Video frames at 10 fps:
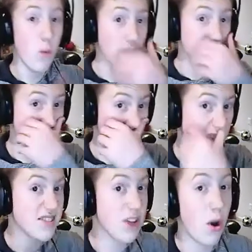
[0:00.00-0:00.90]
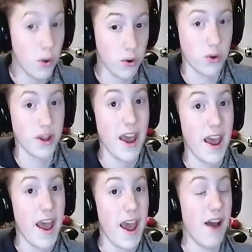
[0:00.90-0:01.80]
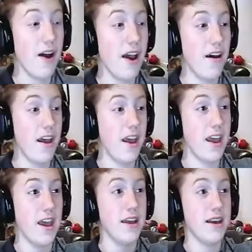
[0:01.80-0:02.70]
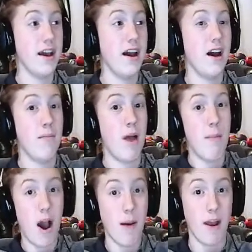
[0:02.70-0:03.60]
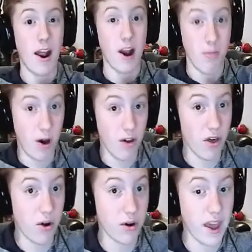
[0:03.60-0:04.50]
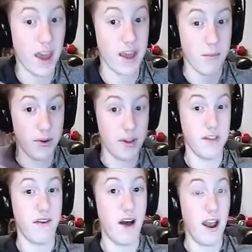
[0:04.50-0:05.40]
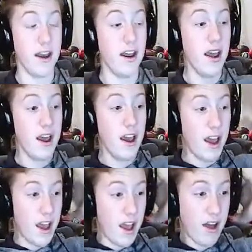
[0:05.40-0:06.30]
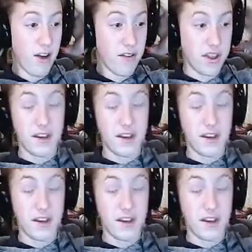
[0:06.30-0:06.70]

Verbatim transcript: was not totaled. However, and uh, my mom and I are both okay, completely fine. However, the